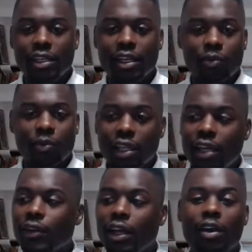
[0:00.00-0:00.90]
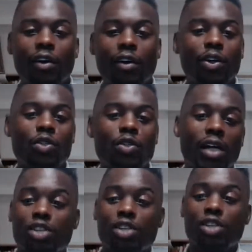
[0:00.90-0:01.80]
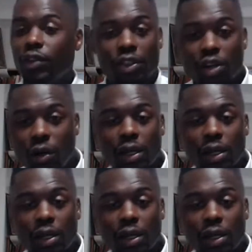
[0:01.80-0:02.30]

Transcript: We live in a first world country. If you live in a third